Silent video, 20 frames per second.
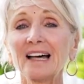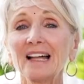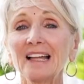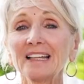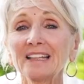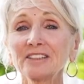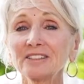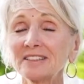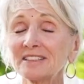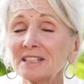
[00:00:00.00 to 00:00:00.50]

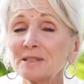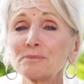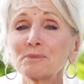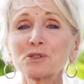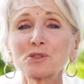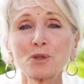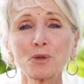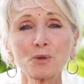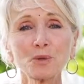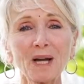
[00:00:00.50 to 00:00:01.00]
in deep
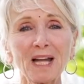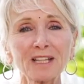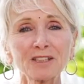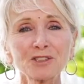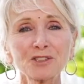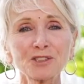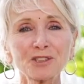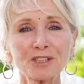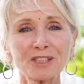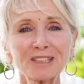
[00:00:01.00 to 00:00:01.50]

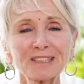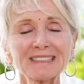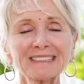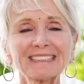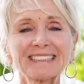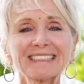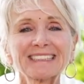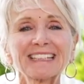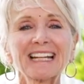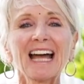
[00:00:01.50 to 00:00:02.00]
surrender
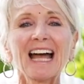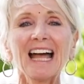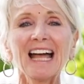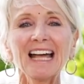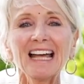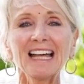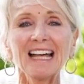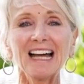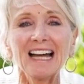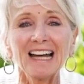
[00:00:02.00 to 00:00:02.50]

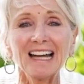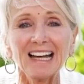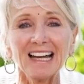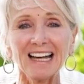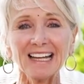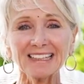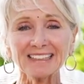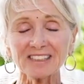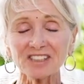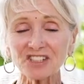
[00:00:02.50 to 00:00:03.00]

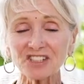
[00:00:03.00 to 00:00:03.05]
and